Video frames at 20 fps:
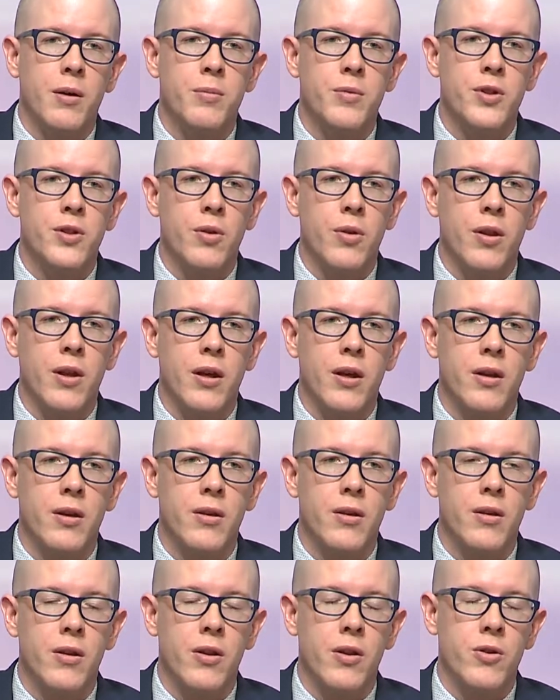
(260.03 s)
so that
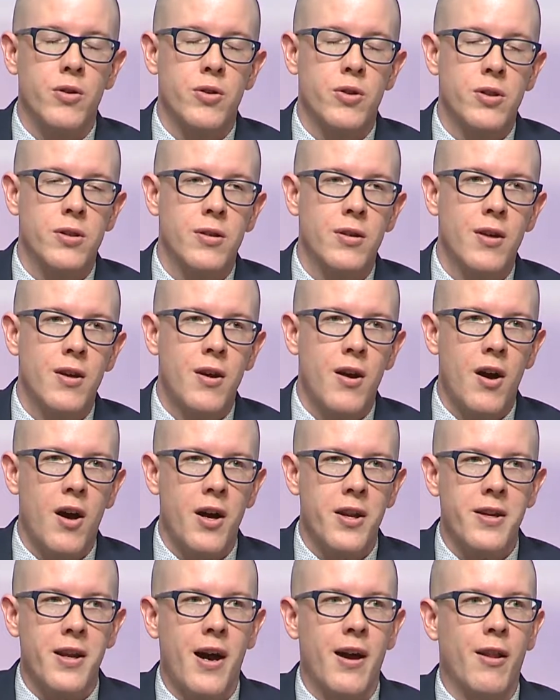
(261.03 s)
there's
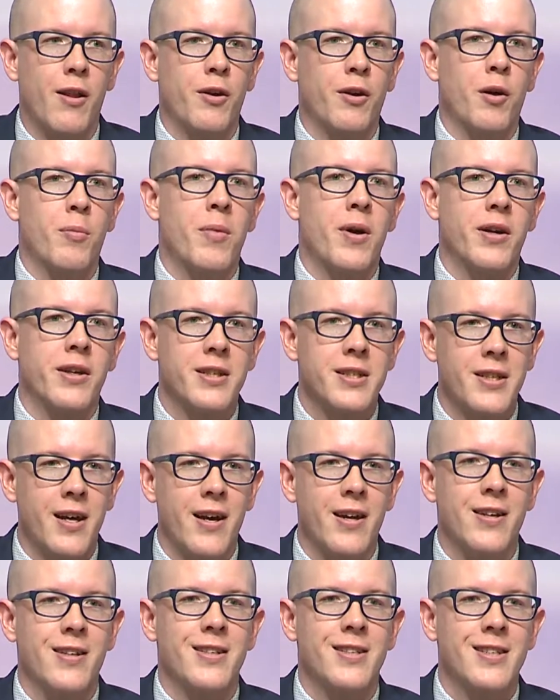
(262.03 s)
a dialogue among
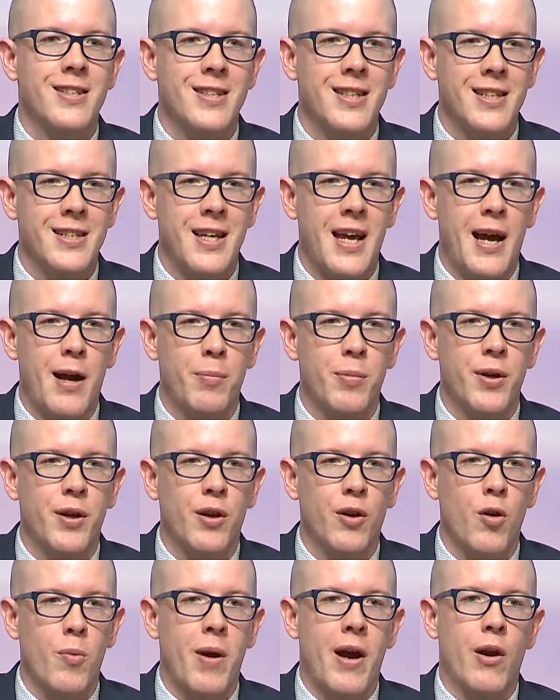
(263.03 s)
scientists that's
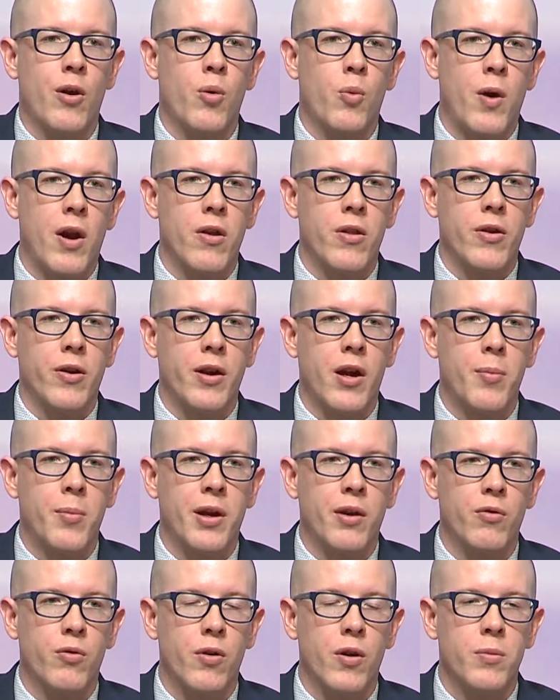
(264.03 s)
happening no matter where they're
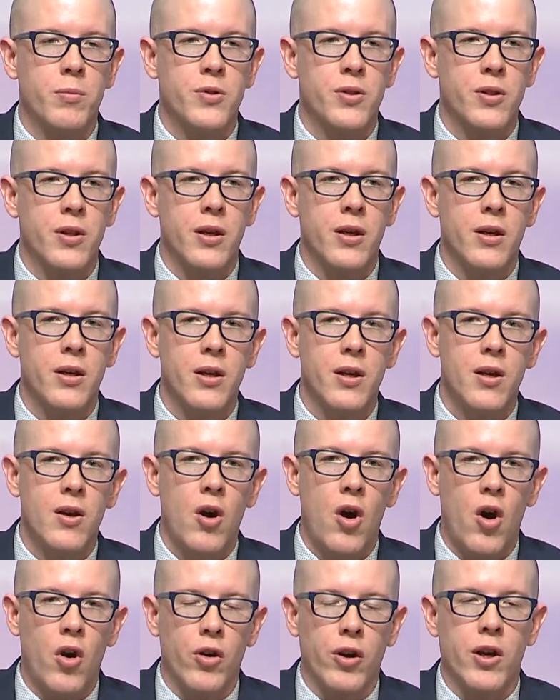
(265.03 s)
coming from, so that
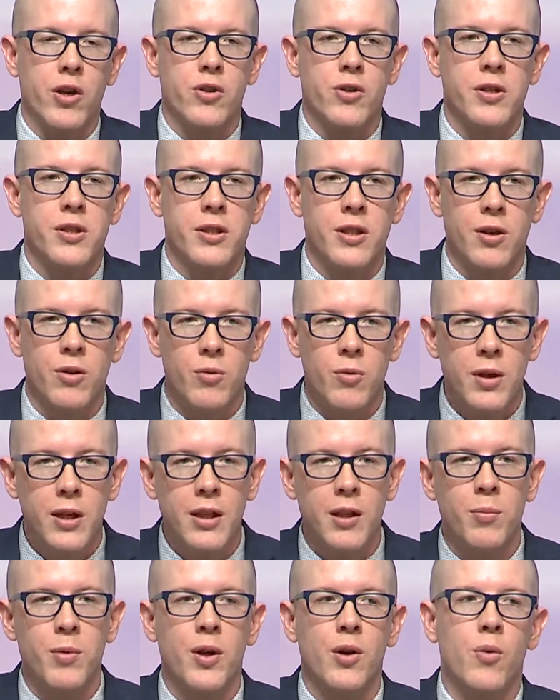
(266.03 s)
all countries can
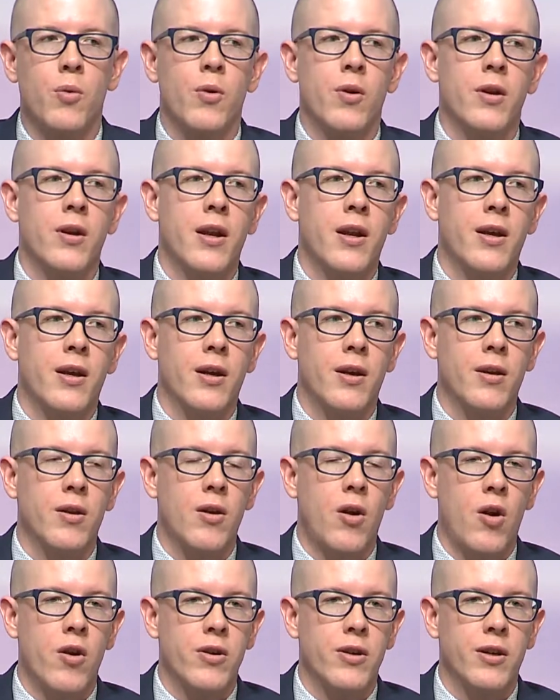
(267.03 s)
really be coordinating
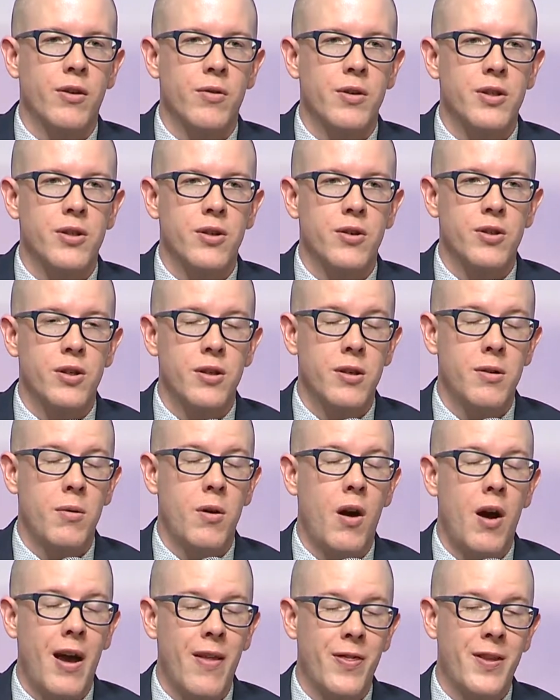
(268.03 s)
Arctic research
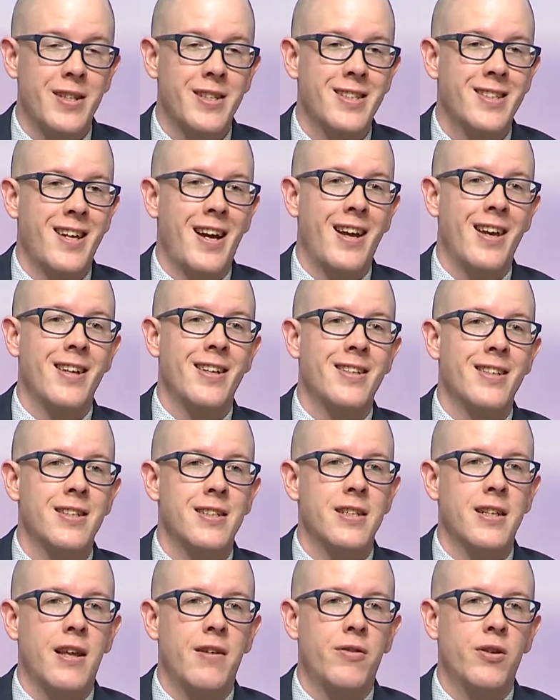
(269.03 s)
at the
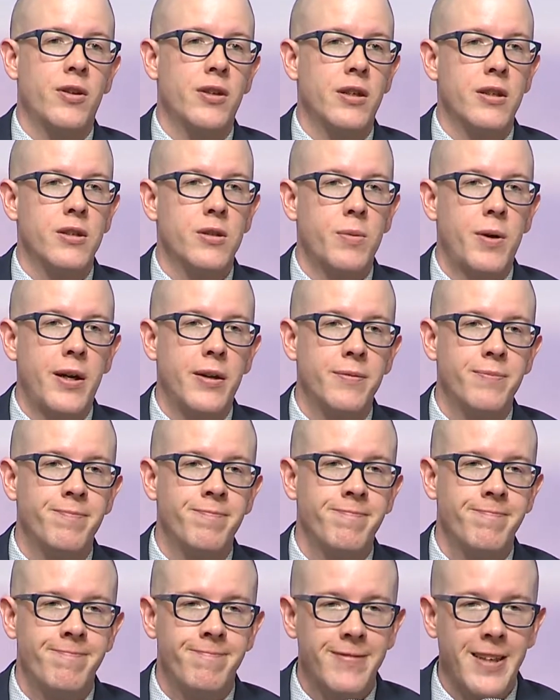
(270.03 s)
scientist level as well.
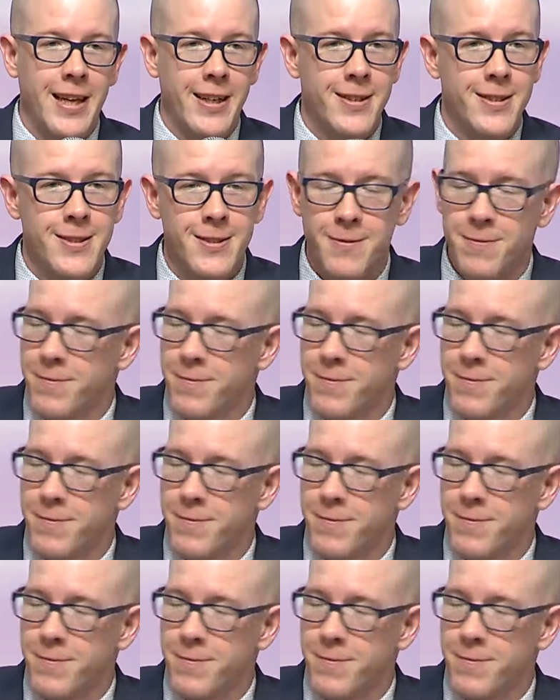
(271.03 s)
Thanks.